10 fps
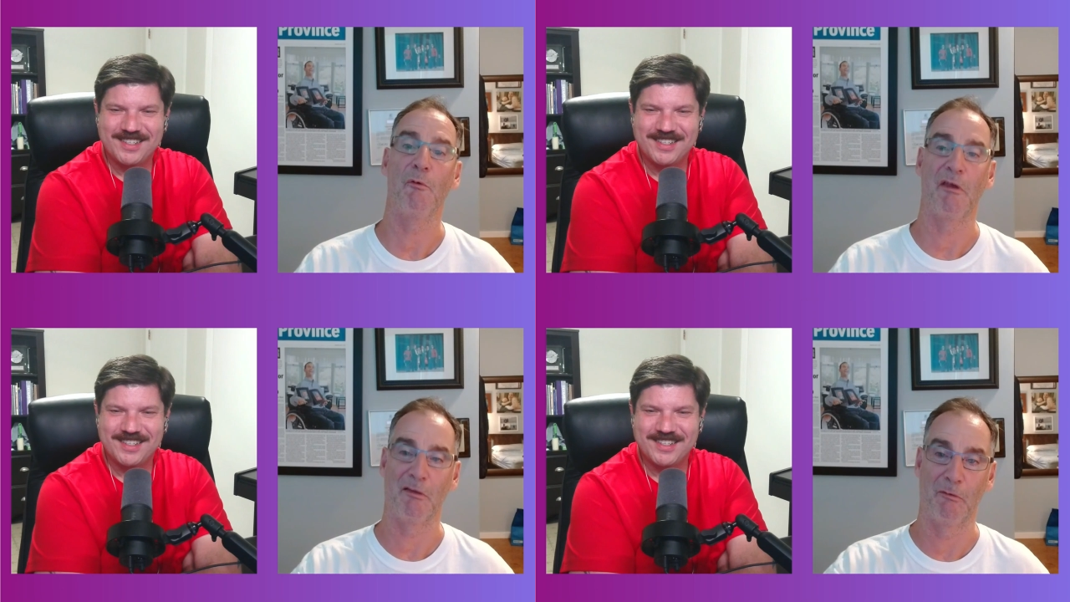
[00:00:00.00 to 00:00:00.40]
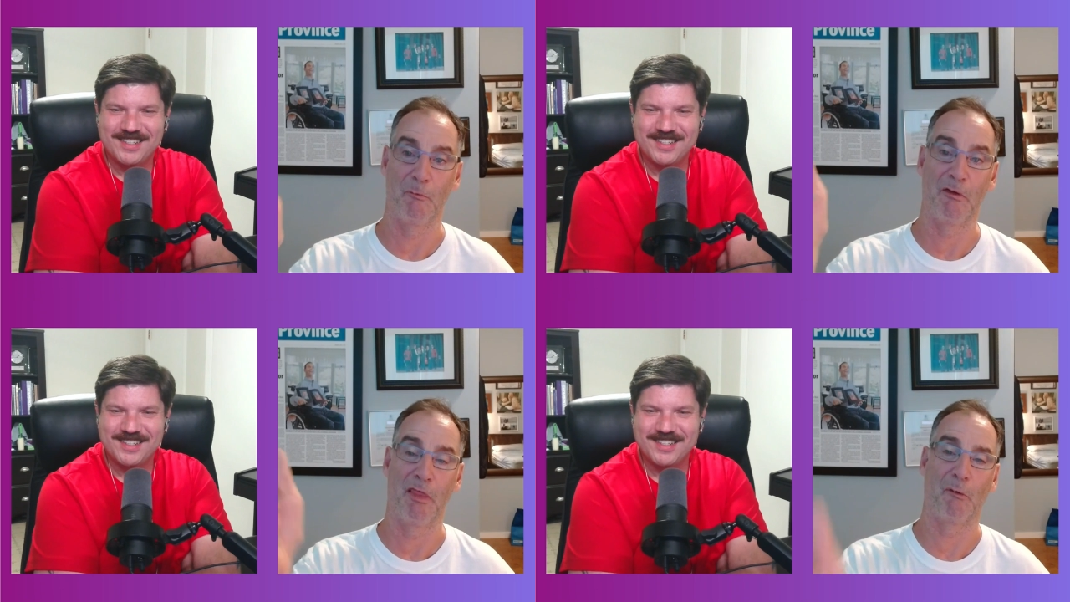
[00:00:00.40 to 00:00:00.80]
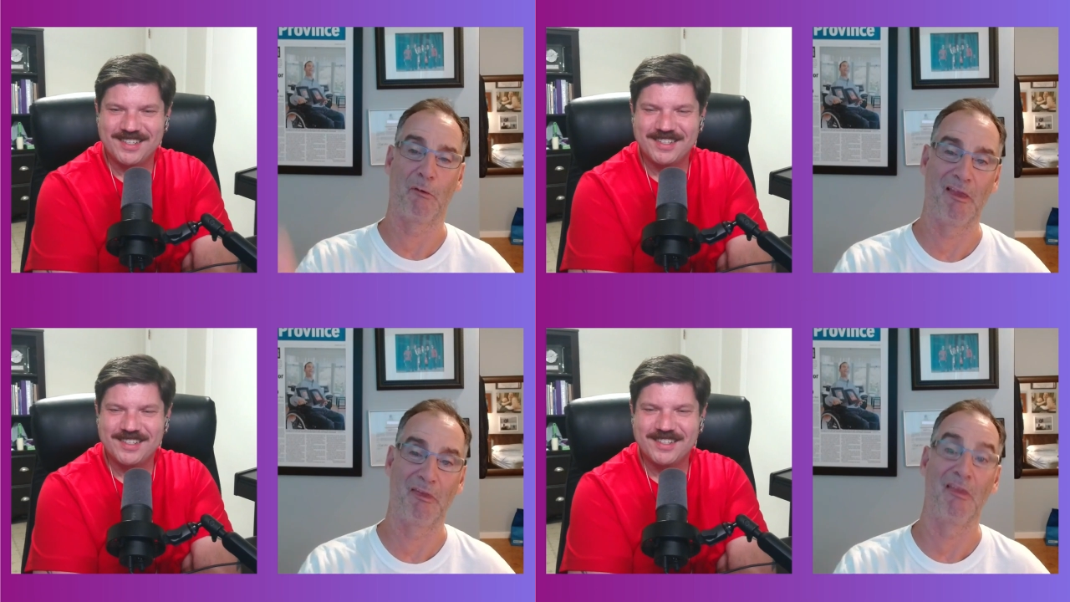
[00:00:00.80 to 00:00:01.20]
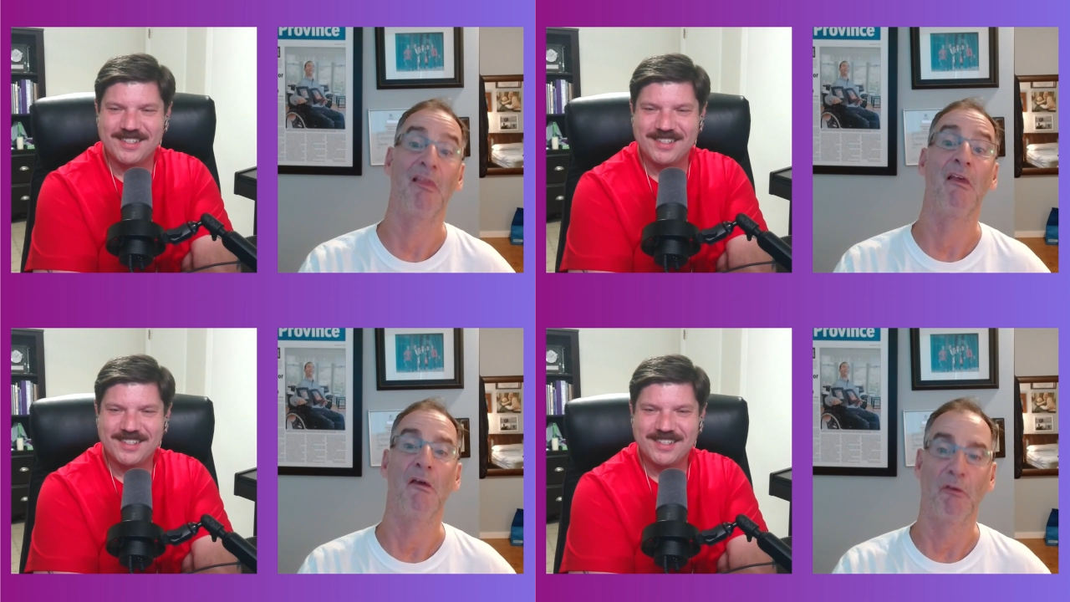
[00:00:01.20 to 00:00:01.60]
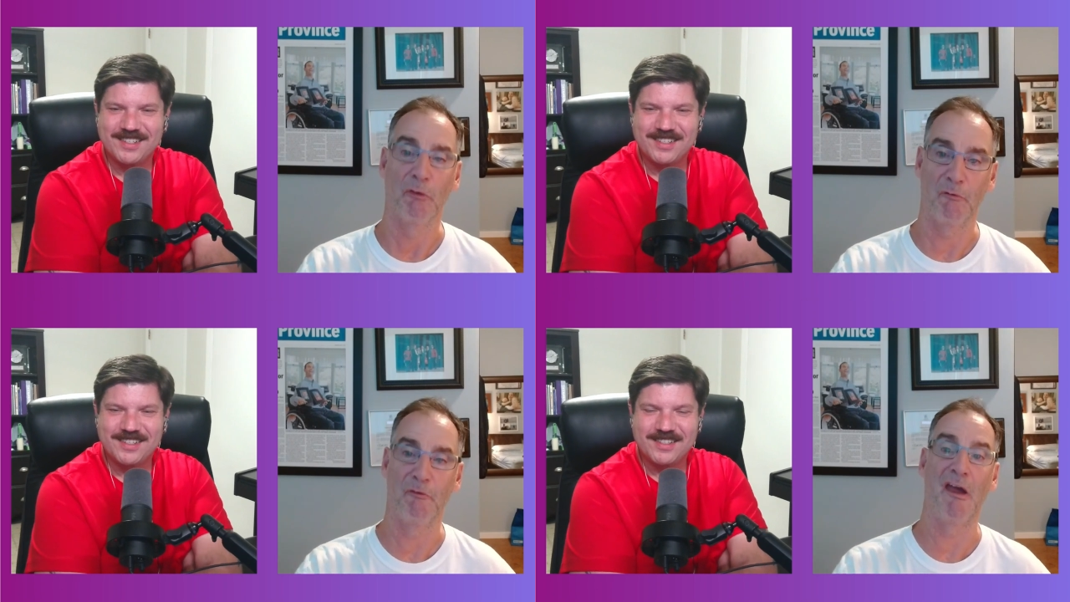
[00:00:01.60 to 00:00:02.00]
Speaker 1: we relocated
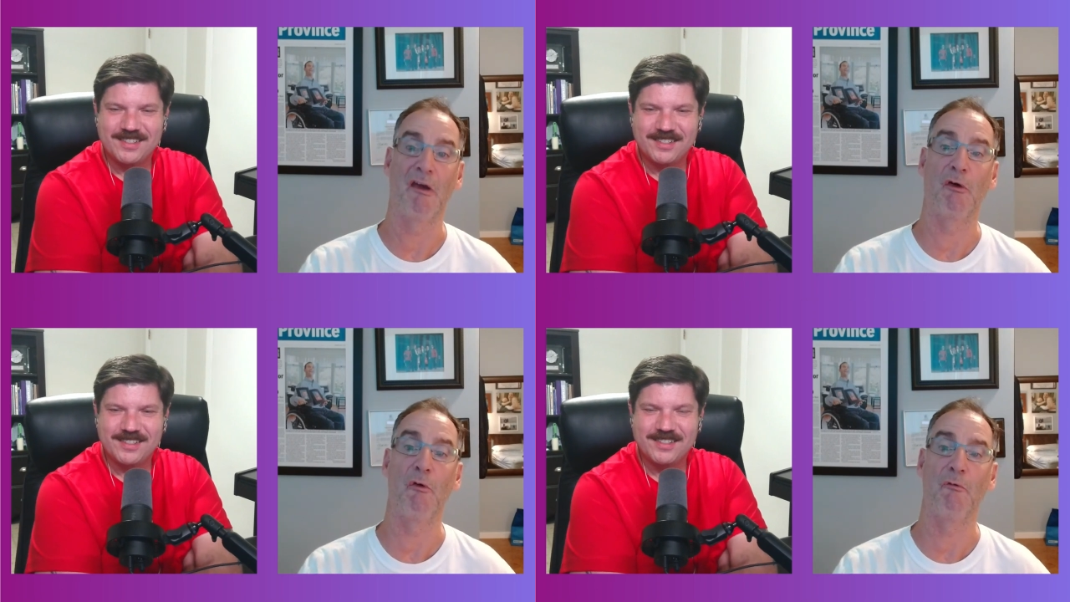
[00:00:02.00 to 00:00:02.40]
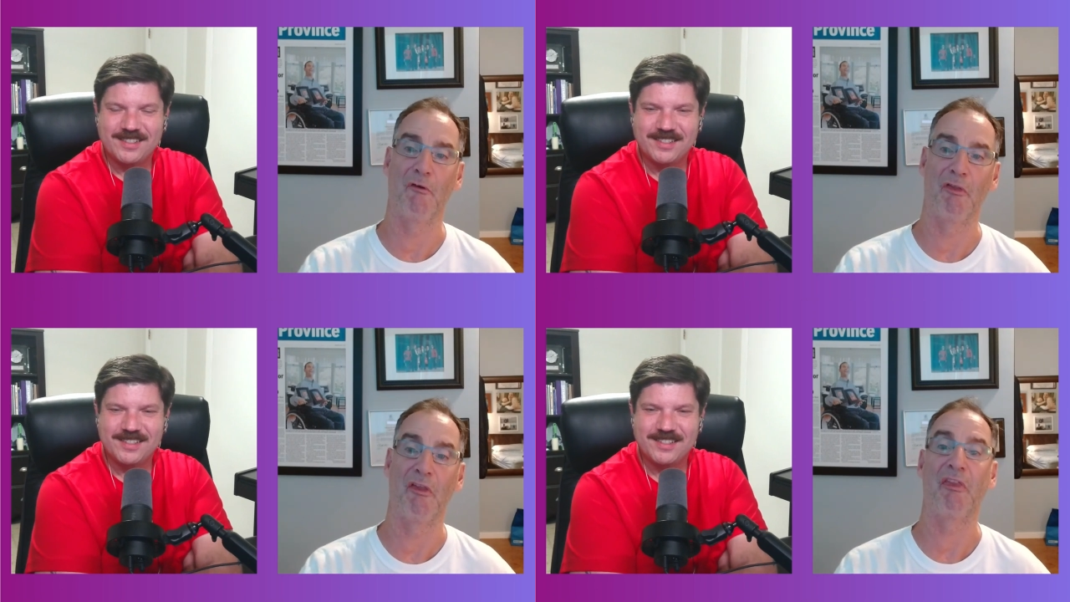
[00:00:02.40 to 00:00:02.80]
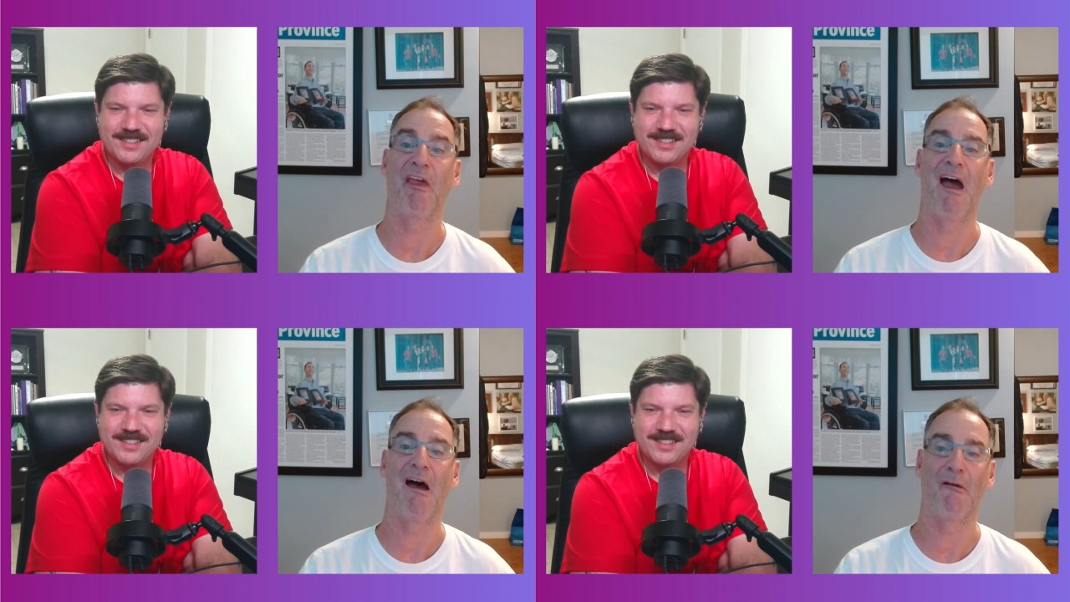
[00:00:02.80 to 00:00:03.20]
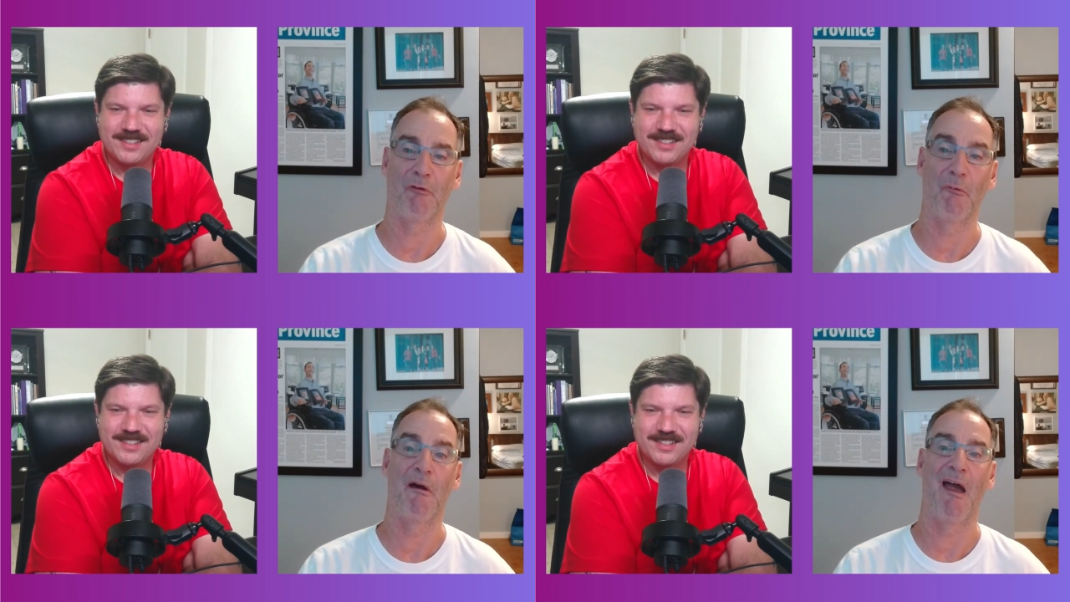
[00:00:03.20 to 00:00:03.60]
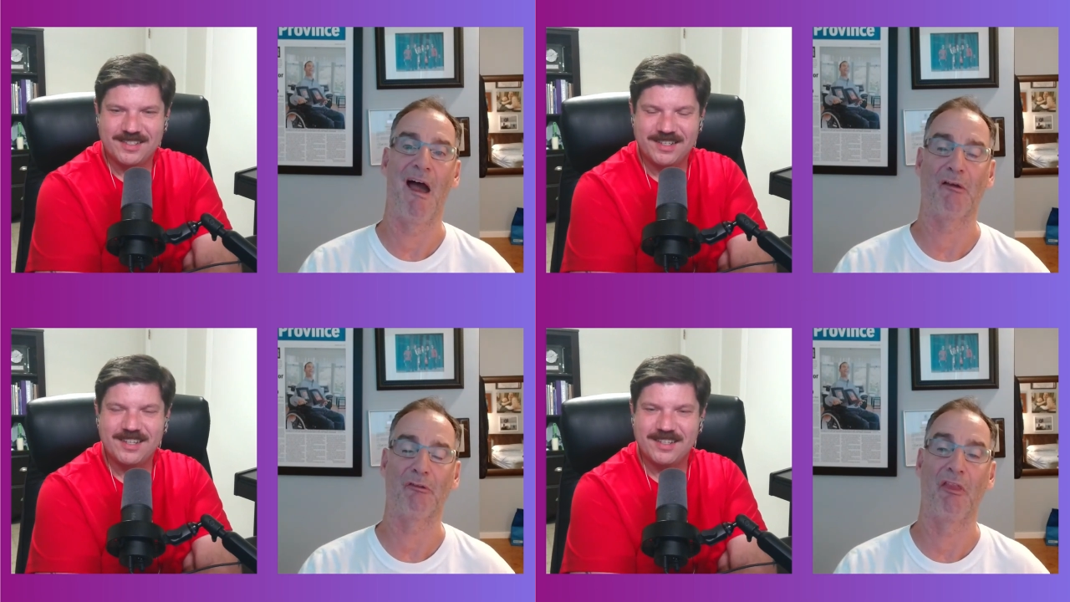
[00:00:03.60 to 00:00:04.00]
to Vancouver the day after my
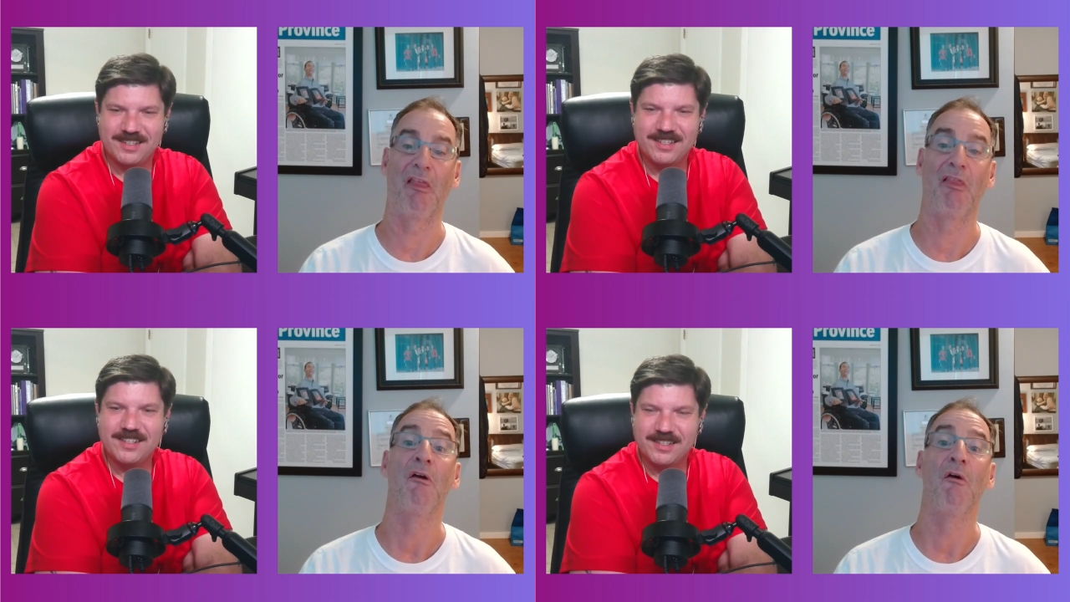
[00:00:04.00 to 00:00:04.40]
accident,